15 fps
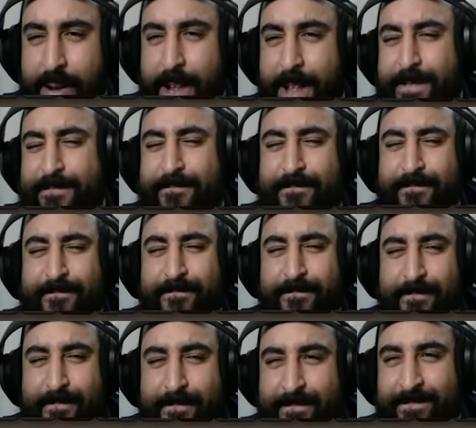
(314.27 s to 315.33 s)

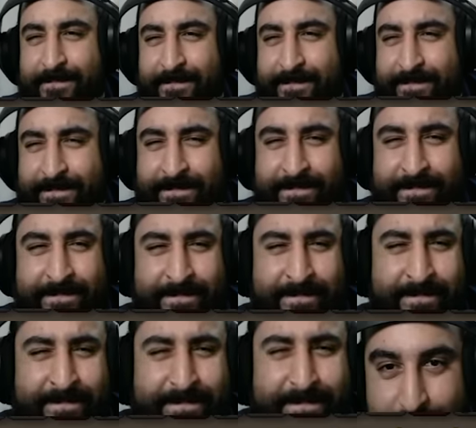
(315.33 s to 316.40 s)

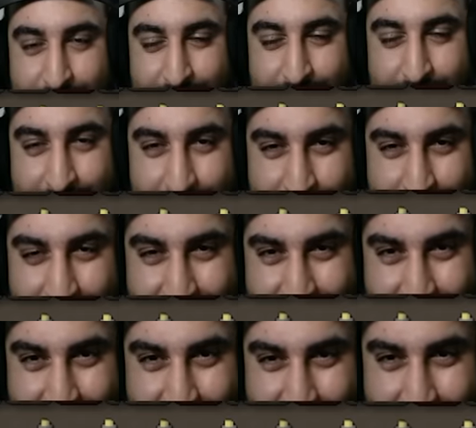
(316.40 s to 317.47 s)

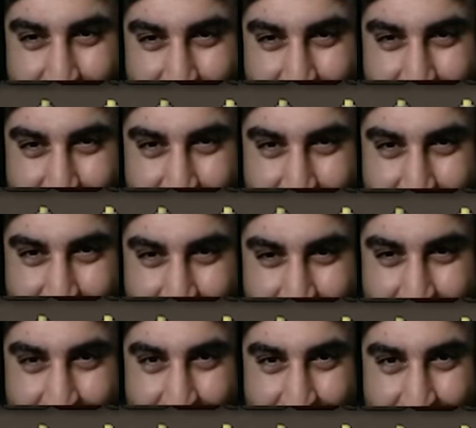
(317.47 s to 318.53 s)

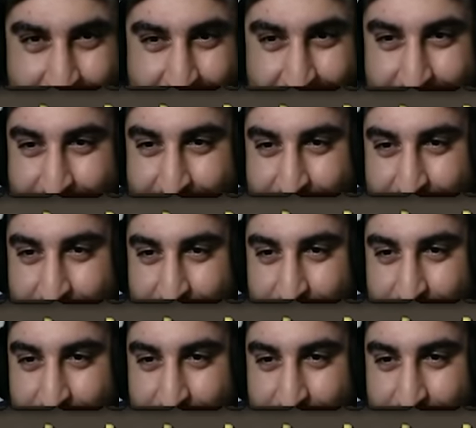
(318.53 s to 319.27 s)
[no speech]